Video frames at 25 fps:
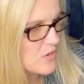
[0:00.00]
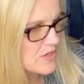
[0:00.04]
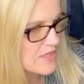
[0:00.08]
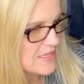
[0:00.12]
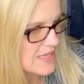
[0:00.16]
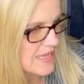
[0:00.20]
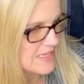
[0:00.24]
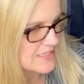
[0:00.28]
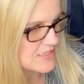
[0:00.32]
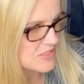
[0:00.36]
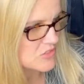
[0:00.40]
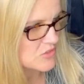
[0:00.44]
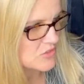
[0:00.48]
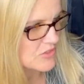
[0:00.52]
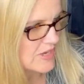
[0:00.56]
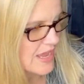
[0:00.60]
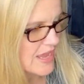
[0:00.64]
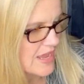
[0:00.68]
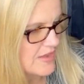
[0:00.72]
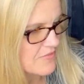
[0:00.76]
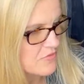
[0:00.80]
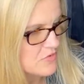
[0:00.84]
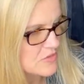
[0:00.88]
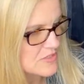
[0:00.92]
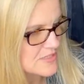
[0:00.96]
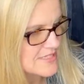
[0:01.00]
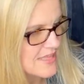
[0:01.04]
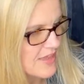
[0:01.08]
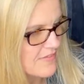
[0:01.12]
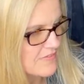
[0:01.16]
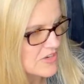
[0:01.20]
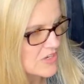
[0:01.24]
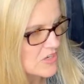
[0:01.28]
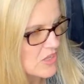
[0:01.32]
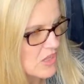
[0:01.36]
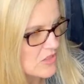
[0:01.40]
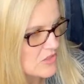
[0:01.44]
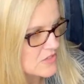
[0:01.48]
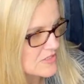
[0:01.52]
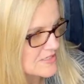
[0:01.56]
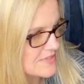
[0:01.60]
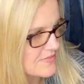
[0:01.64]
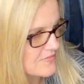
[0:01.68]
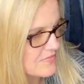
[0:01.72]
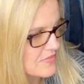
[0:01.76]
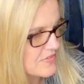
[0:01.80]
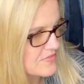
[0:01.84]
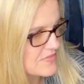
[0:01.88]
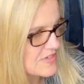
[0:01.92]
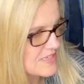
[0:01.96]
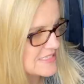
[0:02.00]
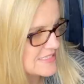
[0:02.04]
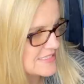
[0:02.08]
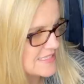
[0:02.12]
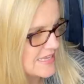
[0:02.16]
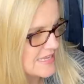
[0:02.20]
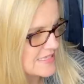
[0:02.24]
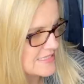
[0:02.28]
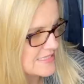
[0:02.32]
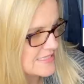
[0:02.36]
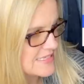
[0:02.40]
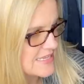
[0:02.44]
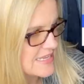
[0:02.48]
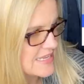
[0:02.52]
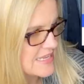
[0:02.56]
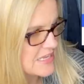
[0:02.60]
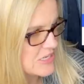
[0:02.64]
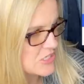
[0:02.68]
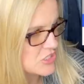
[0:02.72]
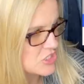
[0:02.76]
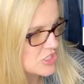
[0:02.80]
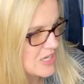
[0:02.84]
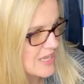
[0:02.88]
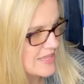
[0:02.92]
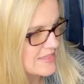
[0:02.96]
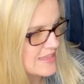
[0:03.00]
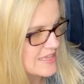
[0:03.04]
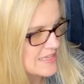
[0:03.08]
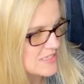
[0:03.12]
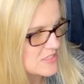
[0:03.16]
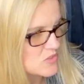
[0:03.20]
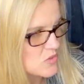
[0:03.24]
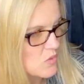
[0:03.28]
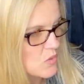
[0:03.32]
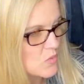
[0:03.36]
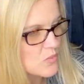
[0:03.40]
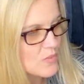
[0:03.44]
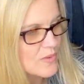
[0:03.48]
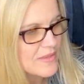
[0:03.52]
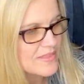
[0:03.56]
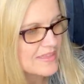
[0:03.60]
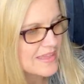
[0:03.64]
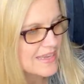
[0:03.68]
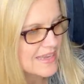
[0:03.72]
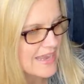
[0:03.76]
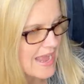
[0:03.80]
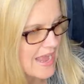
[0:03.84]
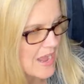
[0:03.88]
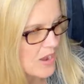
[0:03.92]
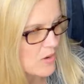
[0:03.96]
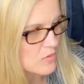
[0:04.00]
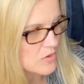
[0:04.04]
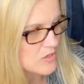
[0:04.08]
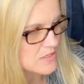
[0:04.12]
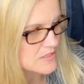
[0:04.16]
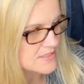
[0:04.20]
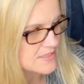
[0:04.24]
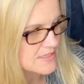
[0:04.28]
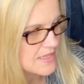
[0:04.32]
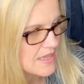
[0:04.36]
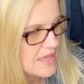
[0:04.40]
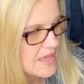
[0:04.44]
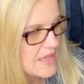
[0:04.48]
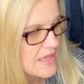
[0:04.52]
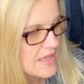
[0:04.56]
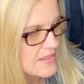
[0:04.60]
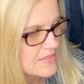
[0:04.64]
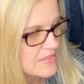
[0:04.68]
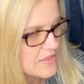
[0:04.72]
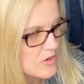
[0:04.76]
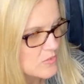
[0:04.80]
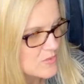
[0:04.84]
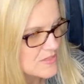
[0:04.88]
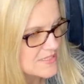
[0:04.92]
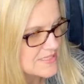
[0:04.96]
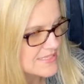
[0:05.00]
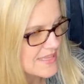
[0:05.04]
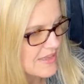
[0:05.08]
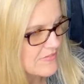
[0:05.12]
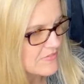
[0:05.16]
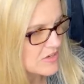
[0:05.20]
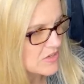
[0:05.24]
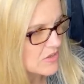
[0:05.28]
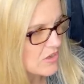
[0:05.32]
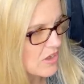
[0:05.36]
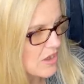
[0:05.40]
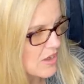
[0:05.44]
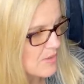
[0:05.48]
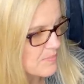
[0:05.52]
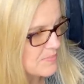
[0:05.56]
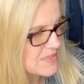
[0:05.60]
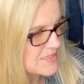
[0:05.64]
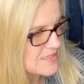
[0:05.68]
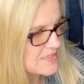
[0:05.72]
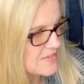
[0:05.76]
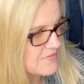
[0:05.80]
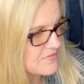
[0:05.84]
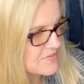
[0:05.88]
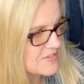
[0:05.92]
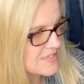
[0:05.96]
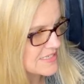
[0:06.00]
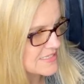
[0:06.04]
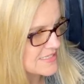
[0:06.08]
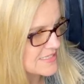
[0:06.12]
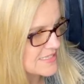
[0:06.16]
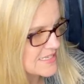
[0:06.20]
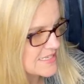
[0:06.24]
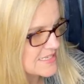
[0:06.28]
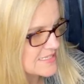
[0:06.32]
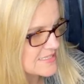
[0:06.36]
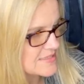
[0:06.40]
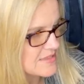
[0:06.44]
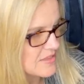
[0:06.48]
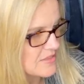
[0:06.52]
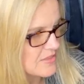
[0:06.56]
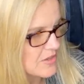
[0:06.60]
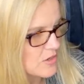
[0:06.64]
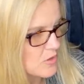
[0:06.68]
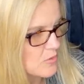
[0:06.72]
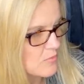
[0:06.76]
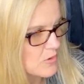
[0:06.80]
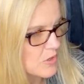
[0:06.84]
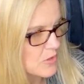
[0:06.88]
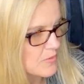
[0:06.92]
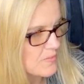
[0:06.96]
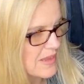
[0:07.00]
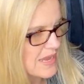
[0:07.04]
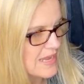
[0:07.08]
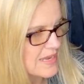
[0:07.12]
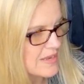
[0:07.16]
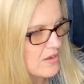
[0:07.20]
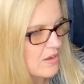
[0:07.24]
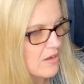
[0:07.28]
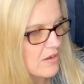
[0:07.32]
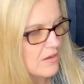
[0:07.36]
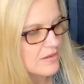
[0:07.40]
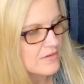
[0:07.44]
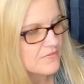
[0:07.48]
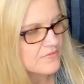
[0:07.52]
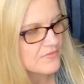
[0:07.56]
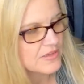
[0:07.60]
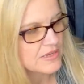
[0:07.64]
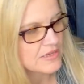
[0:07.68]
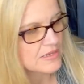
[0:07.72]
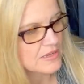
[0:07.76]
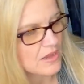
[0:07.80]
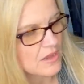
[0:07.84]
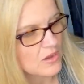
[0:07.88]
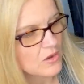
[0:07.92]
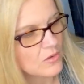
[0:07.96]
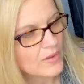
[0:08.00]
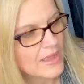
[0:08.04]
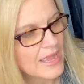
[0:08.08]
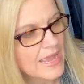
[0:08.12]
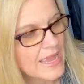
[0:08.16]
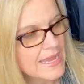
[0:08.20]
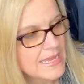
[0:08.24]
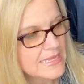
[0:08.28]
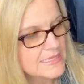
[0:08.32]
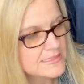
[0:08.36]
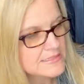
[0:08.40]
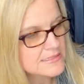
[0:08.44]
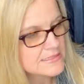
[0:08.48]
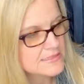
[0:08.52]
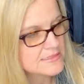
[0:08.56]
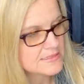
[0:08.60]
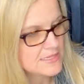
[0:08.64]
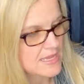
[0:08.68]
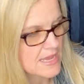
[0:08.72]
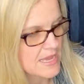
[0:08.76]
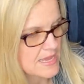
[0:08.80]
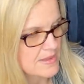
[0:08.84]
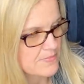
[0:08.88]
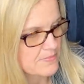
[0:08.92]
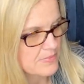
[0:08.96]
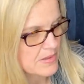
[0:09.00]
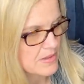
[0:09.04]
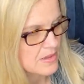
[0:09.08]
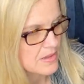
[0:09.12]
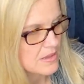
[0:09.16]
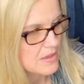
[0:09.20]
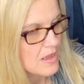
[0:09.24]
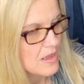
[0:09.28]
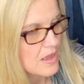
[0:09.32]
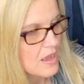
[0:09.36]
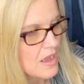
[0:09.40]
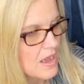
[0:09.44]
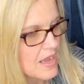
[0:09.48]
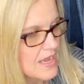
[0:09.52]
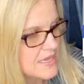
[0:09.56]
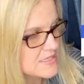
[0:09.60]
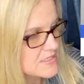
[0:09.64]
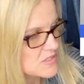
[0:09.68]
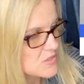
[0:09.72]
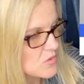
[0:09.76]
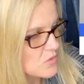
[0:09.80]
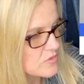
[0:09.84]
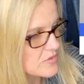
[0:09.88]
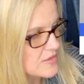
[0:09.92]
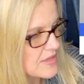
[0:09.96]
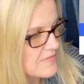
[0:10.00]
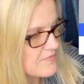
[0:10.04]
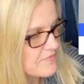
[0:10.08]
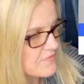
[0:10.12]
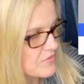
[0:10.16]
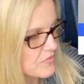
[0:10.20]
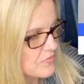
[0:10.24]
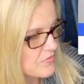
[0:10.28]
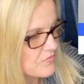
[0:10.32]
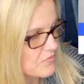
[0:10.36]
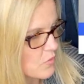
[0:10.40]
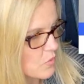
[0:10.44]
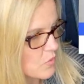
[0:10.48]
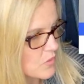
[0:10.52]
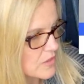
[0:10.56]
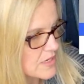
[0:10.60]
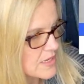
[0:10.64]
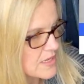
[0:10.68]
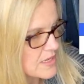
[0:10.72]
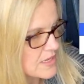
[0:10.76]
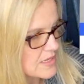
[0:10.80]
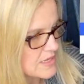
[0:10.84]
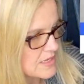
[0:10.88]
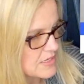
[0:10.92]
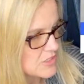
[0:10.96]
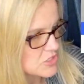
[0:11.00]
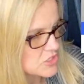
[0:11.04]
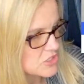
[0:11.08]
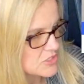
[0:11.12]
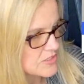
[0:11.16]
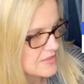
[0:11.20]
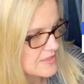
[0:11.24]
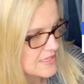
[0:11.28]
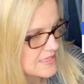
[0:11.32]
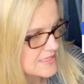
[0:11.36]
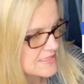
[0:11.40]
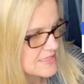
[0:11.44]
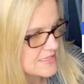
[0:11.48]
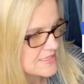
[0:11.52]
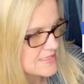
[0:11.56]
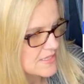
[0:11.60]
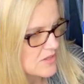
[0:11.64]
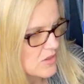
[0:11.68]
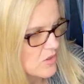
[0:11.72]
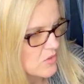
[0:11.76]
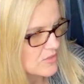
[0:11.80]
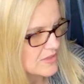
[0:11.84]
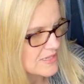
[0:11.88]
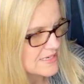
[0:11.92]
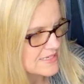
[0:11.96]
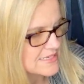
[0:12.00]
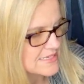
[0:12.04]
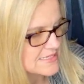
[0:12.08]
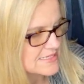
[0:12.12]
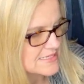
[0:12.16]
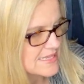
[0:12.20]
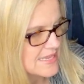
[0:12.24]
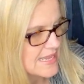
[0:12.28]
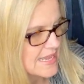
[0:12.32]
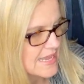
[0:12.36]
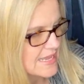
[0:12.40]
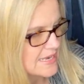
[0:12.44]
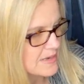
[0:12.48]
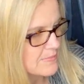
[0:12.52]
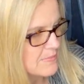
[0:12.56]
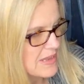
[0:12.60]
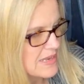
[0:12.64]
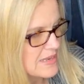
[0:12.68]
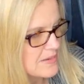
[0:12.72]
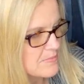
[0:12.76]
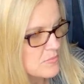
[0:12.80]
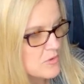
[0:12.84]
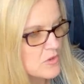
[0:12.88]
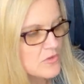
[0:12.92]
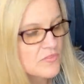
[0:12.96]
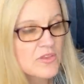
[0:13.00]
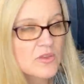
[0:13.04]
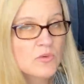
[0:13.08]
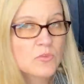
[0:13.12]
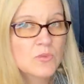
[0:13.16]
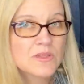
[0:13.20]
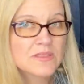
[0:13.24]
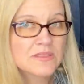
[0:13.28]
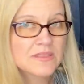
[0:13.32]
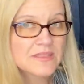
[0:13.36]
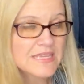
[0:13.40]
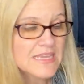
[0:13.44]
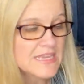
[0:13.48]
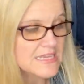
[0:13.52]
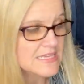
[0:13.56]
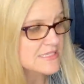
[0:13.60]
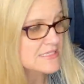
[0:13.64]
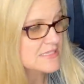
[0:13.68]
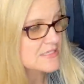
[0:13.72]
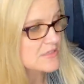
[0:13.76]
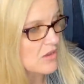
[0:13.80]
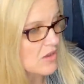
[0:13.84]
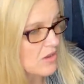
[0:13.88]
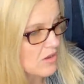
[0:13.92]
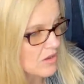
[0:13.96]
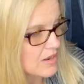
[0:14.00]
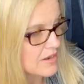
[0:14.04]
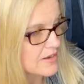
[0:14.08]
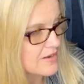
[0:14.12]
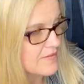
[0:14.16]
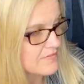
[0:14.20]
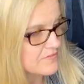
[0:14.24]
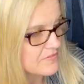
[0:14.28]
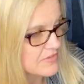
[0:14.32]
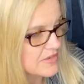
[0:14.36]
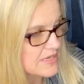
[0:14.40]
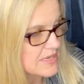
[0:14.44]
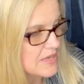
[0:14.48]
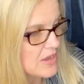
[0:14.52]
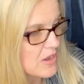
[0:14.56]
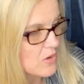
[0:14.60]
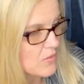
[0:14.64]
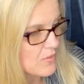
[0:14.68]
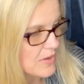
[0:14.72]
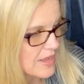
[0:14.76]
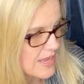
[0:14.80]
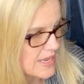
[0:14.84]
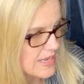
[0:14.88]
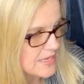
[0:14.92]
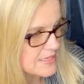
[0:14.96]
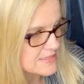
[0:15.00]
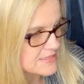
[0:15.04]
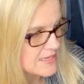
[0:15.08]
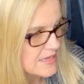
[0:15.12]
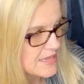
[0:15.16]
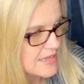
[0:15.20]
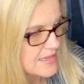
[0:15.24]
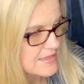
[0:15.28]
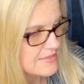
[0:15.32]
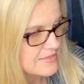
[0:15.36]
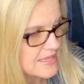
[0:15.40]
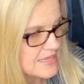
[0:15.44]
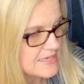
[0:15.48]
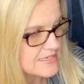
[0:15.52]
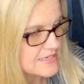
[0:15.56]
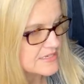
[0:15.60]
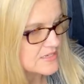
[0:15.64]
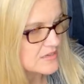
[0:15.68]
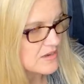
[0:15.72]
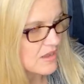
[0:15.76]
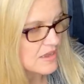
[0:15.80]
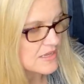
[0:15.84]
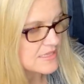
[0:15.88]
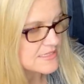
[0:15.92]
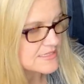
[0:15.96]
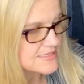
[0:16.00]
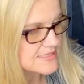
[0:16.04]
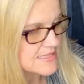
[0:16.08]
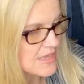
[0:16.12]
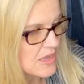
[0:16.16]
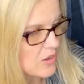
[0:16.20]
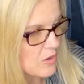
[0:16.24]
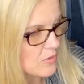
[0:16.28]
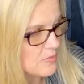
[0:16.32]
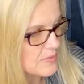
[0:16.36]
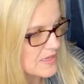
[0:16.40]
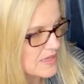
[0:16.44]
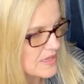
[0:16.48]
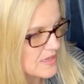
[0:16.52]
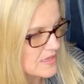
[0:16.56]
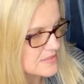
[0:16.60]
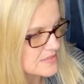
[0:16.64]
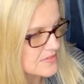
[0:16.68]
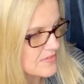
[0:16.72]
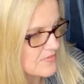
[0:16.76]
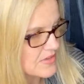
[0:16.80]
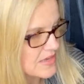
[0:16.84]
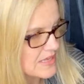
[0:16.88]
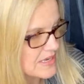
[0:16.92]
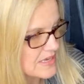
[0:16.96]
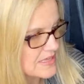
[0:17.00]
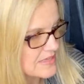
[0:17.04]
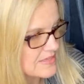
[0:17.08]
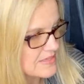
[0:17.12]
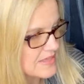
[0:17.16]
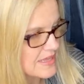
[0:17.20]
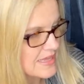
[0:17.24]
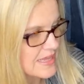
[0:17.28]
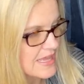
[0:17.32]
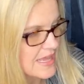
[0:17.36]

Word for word: yesterday for $7.50 each, and they sold within hours. There were seven copies of Disney's The Little Mermaid on video, eight tape. I sold them for 40 each. This is the only Disney animated movie released on video eight. They did not sell because of anything